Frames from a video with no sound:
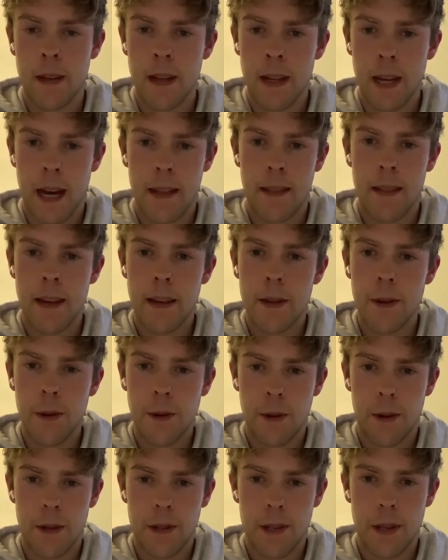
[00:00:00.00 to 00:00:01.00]
I thank you
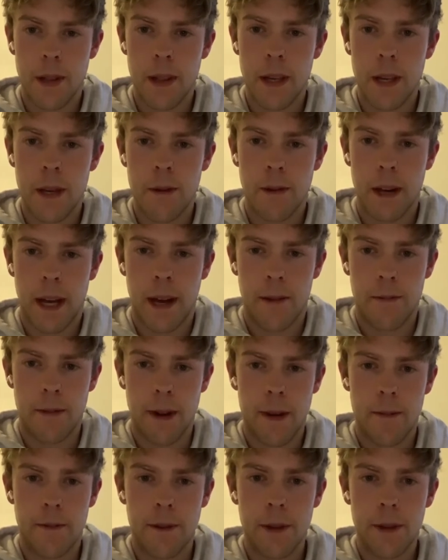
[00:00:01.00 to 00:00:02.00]
also that you are our
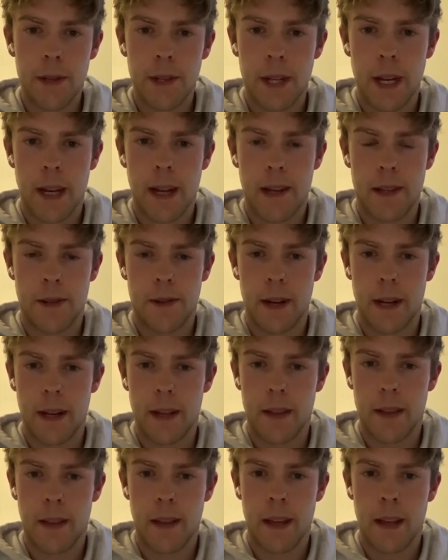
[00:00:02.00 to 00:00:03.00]
refuge and our
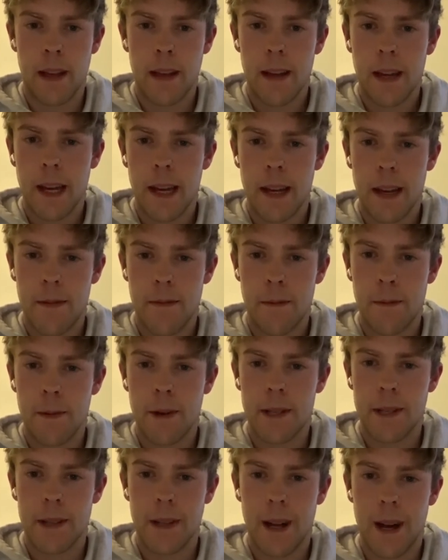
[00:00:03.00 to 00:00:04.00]
strength and
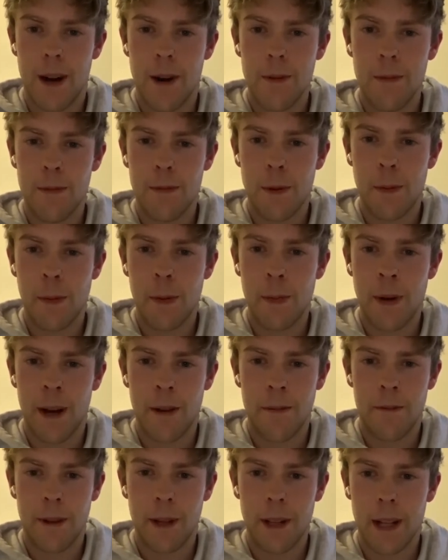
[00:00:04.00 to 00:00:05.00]
ever-present help when we
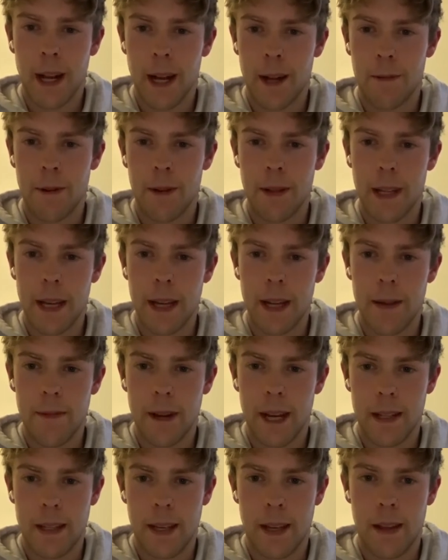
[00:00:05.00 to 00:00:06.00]
might feel like we're at the end of
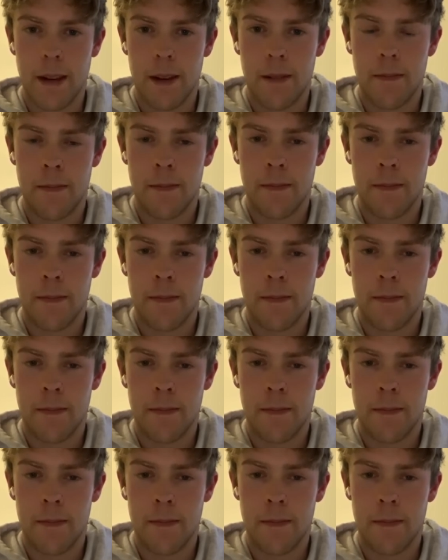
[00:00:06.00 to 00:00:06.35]
our tether.